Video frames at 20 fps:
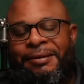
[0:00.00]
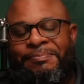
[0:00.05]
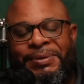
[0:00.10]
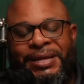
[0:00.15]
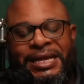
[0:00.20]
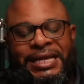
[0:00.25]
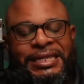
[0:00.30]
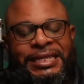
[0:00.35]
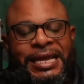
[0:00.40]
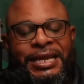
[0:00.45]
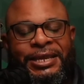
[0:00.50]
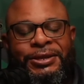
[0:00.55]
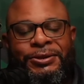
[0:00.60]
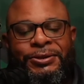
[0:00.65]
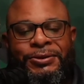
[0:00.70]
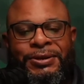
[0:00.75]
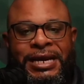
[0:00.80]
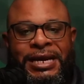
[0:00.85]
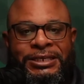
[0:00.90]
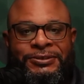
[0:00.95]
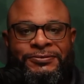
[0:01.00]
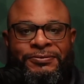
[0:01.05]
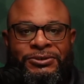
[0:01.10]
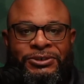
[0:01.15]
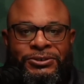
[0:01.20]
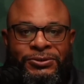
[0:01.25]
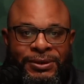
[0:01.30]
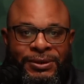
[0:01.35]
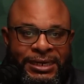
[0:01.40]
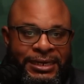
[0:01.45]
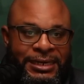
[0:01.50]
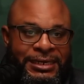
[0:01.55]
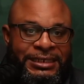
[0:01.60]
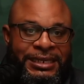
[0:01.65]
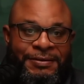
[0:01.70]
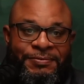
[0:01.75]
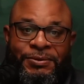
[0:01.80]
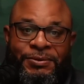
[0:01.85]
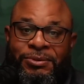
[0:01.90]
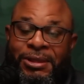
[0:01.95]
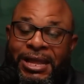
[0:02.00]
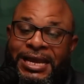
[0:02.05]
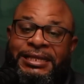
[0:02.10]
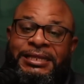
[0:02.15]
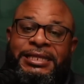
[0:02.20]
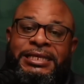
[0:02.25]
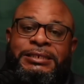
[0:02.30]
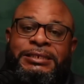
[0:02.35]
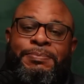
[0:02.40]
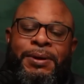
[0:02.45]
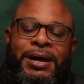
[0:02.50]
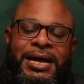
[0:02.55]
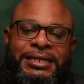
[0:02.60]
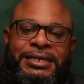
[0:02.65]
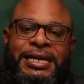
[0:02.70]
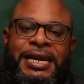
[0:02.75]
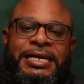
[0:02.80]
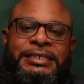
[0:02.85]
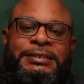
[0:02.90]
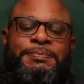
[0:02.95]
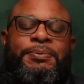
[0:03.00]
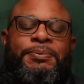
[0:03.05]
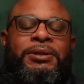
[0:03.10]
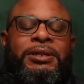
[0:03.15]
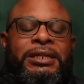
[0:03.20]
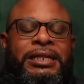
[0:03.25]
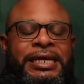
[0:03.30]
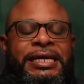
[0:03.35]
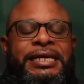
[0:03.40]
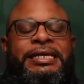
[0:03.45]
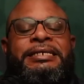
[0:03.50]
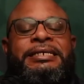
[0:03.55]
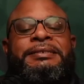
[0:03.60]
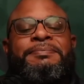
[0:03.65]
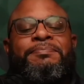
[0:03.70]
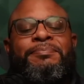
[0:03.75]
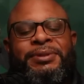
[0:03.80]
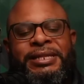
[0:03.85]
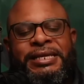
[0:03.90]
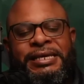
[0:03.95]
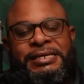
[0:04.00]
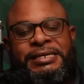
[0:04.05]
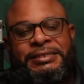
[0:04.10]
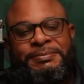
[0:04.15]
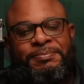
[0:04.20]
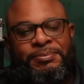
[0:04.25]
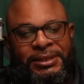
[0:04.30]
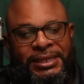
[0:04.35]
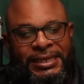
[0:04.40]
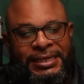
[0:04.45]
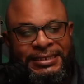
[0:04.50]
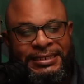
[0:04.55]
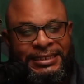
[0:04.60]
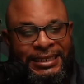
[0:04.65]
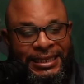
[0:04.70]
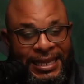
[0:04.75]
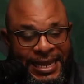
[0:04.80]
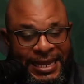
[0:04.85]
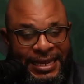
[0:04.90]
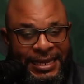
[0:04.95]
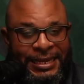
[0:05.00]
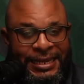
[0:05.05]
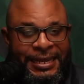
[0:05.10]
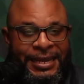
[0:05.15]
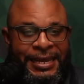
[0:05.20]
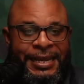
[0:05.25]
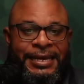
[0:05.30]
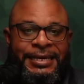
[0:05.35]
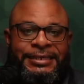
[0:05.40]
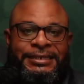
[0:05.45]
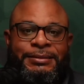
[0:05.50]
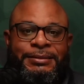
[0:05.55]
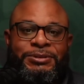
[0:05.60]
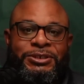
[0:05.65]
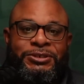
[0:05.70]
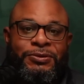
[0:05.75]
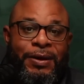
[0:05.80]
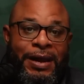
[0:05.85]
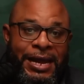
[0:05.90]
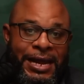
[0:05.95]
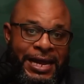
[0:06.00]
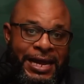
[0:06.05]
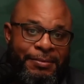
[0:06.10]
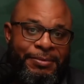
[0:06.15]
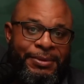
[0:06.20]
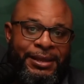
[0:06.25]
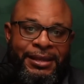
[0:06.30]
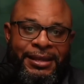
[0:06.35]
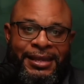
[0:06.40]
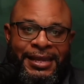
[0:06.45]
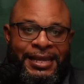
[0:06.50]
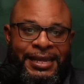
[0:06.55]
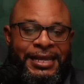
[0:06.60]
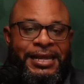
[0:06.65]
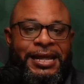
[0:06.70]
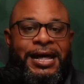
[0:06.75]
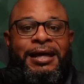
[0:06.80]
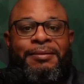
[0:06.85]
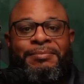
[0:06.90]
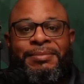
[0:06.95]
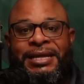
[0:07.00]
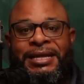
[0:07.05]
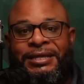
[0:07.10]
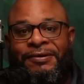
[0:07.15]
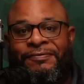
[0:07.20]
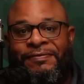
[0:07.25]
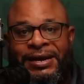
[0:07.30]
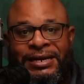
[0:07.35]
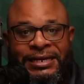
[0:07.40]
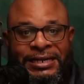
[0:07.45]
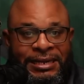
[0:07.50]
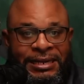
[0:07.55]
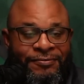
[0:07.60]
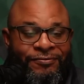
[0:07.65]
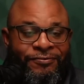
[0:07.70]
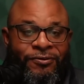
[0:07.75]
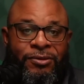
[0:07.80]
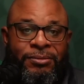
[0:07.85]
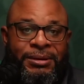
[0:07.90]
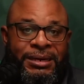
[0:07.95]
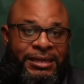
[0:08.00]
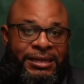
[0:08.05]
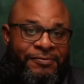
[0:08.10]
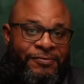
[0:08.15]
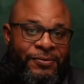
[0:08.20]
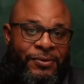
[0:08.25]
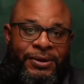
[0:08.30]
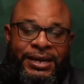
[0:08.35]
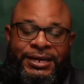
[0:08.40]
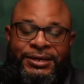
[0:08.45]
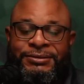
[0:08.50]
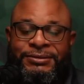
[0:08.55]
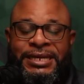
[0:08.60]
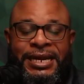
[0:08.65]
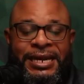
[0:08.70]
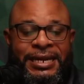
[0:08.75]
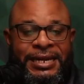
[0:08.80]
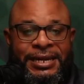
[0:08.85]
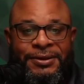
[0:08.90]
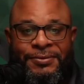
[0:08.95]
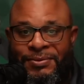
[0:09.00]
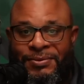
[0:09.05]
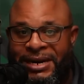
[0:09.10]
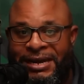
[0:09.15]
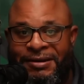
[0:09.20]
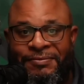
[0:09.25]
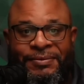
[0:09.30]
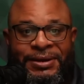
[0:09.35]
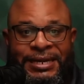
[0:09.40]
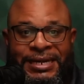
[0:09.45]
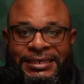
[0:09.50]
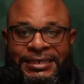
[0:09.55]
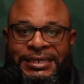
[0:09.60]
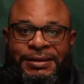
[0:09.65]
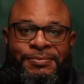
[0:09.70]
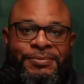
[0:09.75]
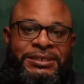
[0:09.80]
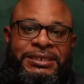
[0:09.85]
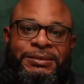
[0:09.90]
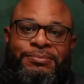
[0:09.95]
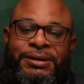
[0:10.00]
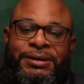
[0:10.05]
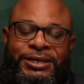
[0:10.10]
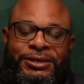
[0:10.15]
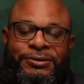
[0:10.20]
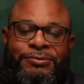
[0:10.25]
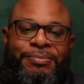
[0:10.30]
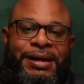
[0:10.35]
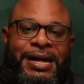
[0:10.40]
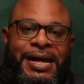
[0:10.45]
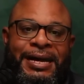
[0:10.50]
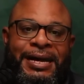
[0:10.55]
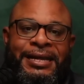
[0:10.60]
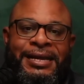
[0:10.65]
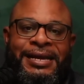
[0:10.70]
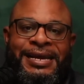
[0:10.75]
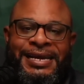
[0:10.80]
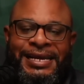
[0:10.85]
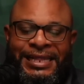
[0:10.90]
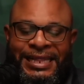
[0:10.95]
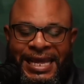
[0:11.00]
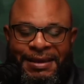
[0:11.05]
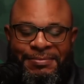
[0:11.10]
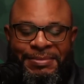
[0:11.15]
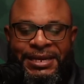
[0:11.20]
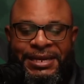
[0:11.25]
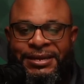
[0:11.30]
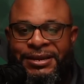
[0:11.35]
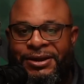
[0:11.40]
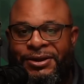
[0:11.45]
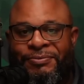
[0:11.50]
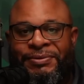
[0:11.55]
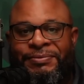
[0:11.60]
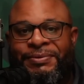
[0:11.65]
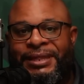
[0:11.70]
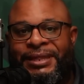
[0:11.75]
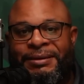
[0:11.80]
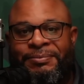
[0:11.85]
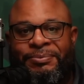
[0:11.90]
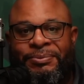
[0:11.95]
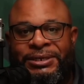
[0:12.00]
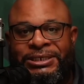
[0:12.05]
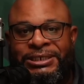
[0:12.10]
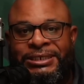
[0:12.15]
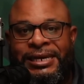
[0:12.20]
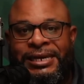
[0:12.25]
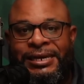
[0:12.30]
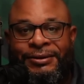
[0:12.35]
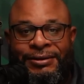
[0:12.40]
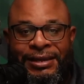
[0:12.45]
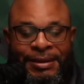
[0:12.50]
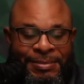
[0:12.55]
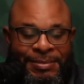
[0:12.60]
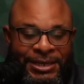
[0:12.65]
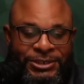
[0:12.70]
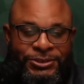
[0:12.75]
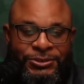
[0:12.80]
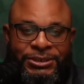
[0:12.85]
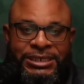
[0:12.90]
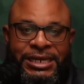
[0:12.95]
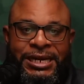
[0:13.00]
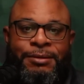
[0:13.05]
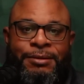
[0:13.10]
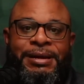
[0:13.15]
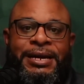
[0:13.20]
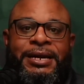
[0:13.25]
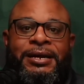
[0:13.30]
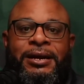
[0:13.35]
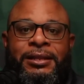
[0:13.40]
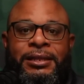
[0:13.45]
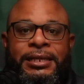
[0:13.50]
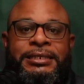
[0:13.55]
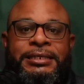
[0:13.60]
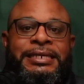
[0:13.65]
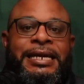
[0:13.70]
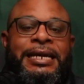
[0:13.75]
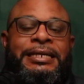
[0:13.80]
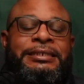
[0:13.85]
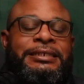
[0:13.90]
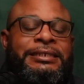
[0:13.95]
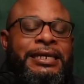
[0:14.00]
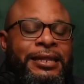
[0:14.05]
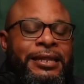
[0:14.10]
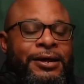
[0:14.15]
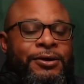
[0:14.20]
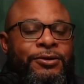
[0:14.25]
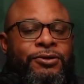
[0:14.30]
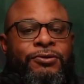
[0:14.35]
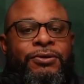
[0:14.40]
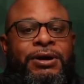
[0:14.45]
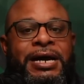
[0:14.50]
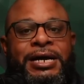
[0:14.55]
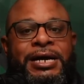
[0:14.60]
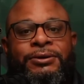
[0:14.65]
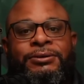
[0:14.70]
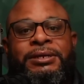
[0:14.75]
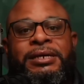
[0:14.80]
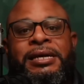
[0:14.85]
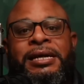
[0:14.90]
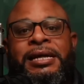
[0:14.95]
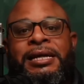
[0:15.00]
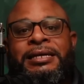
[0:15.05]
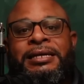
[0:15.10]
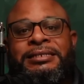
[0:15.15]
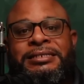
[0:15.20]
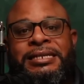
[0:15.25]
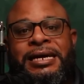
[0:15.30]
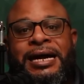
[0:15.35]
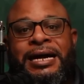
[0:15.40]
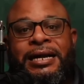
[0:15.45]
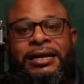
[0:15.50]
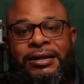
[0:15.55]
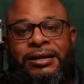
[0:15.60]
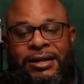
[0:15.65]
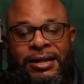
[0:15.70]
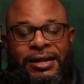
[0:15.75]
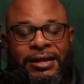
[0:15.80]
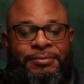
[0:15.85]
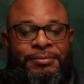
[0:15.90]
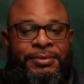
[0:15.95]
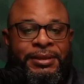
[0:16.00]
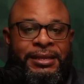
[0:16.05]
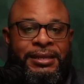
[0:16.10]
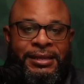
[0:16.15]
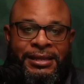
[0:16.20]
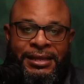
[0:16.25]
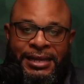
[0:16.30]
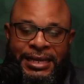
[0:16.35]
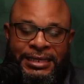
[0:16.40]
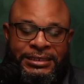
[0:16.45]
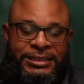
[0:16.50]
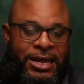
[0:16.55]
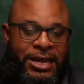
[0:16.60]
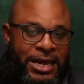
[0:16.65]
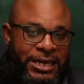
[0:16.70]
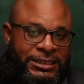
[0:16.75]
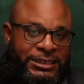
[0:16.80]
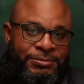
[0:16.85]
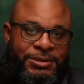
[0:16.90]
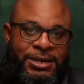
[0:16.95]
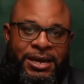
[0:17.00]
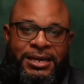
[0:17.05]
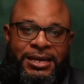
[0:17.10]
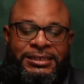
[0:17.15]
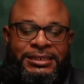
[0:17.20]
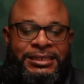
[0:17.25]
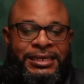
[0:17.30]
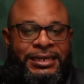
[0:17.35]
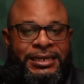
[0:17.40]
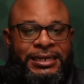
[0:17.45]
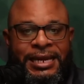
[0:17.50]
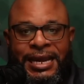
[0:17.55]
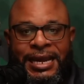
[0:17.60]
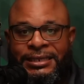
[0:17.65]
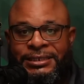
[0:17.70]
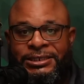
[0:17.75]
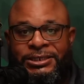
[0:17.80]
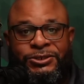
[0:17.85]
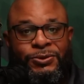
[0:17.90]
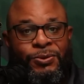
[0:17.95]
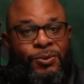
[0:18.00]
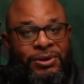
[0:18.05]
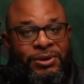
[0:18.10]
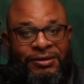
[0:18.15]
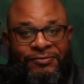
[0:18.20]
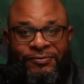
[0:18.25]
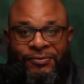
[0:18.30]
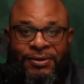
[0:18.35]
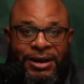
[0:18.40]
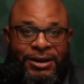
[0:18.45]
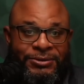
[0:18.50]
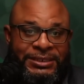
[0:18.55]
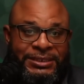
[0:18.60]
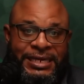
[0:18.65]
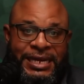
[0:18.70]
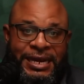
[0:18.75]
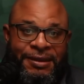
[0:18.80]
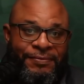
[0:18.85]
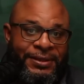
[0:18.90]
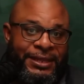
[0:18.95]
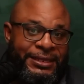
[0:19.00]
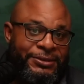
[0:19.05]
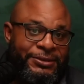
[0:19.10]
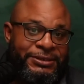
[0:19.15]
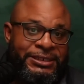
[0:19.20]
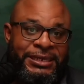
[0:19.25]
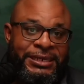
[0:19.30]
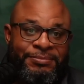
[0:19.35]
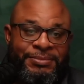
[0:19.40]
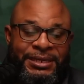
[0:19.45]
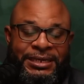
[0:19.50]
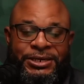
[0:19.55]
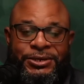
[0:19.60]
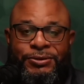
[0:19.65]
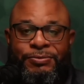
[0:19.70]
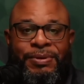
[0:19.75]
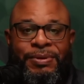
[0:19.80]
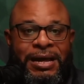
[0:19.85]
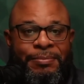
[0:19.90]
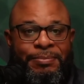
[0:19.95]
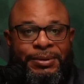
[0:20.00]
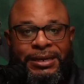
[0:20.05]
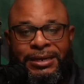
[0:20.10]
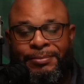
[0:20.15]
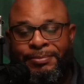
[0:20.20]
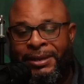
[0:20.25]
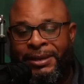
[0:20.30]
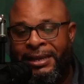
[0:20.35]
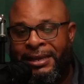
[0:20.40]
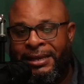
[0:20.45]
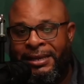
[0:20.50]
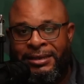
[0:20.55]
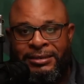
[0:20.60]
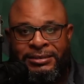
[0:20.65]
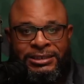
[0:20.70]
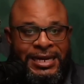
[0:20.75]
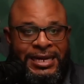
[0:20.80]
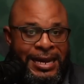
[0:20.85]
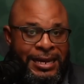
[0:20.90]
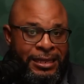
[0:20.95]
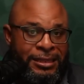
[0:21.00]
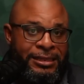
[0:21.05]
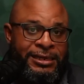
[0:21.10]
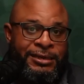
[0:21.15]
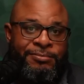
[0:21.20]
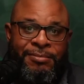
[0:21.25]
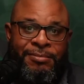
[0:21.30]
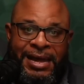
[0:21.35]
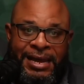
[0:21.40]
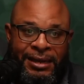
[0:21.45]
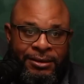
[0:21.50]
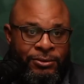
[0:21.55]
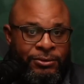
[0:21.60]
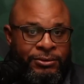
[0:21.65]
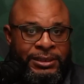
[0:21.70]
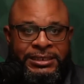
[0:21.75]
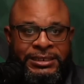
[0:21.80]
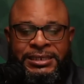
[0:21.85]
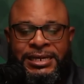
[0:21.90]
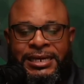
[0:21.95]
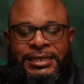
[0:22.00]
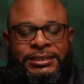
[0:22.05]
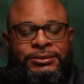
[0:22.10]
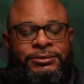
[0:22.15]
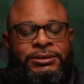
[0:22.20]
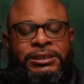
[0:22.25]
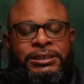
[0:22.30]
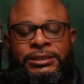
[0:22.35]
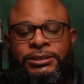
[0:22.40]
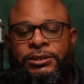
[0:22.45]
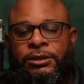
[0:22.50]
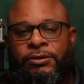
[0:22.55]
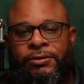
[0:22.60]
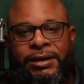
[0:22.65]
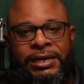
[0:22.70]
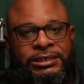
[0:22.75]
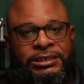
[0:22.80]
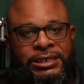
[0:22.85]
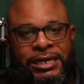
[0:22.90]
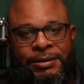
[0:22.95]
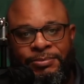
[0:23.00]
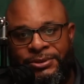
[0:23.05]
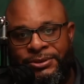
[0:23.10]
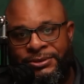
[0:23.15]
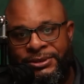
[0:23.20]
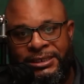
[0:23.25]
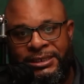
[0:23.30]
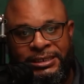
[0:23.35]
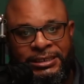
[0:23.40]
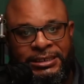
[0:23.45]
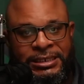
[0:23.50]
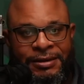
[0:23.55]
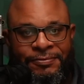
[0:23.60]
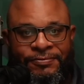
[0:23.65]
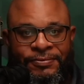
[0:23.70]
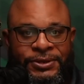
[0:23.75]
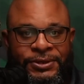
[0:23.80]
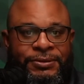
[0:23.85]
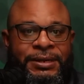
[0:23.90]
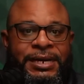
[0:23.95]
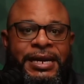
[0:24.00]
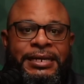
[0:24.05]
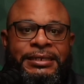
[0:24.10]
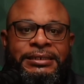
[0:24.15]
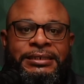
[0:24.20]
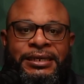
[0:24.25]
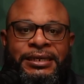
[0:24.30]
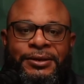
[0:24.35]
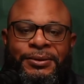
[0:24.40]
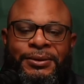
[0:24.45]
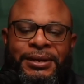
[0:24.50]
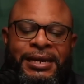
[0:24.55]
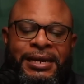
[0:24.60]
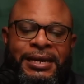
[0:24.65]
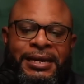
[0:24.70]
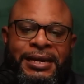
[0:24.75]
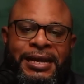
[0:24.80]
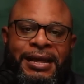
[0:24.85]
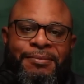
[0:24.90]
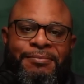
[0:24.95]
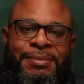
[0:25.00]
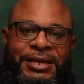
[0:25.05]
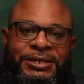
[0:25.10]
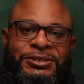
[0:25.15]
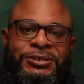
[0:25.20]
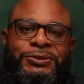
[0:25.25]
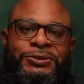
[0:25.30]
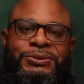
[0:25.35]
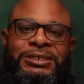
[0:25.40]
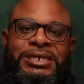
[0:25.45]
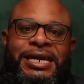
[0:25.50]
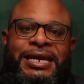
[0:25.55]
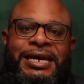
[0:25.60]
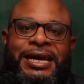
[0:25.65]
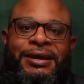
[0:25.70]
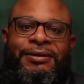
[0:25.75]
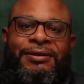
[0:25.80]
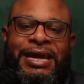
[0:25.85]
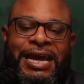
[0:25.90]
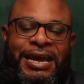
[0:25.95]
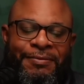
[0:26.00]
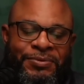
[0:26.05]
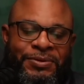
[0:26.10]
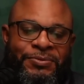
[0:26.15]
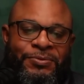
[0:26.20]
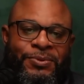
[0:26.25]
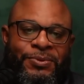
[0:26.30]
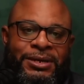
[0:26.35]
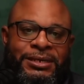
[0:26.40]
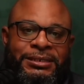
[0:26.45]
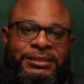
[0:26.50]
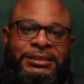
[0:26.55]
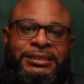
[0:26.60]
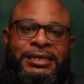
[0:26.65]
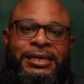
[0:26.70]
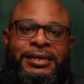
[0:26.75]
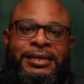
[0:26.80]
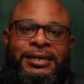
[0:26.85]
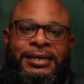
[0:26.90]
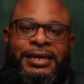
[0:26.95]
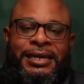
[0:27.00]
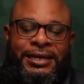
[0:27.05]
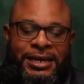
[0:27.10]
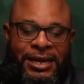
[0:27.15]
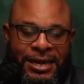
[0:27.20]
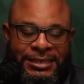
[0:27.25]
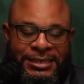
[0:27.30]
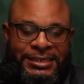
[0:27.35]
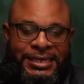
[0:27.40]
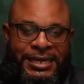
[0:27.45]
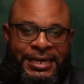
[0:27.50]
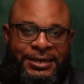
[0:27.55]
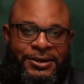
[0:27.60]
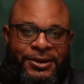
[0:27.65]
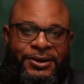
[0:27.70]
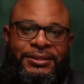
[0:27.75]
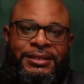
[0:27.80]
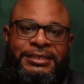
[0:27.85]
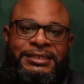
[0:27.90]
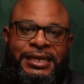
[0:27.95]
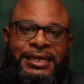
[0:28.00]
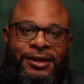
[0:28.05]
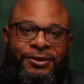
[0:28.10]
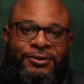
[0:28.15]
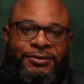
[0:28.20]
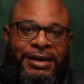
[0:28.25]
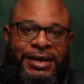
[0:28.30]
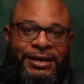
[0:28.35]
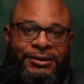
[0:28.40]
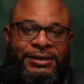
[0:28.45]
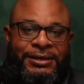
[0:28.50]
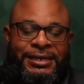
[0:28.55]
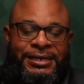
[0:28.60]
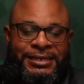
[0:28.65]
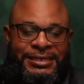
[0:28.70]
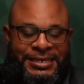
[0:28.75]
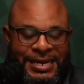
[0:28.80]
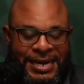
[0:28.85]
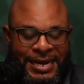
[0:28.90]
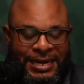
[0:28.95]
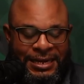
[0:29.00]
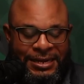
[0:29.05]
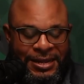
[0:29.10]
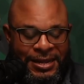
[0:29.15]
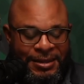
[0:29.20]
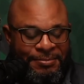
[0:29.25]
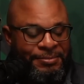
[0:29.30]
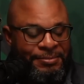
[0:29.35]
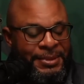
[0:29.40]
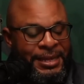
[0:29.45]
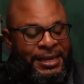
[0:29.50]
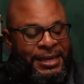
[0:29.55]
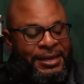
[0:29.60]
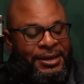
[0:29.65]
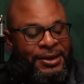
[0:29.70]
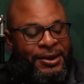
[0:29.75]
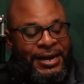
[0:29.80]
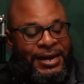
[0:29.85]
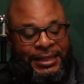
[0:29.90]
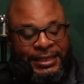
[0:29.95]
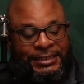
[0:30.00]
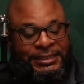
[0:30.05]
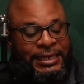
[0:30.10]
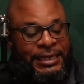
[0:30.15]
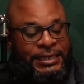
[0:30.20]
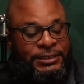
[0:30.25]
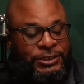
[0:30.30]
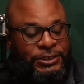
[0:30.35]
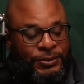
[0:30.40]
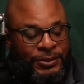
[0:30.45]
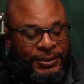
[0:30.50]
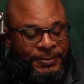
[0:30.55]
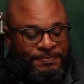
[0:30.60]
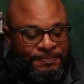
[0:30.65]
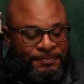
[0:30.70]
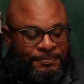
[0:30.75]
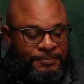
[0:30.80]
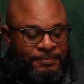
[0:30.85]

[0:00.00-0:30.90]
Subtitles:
Big thank you to you guys for joining us. If you like this podcast, please, please, please like, subscribe, comment. You find it informative or entertaining, whatever it is that wants to bring you back, let me know. We really appreciate it. And make sure you check out my colleagues at selloutcrowd.com. It's awesome content. It's 24 hours a day. I feel like there's something new popping up. Jacquelyn and Michael, these guys do such a great job producing this stuff for you guys. So make sure you check out everyone's content on selloutcrowd.com. All right, let's get into it.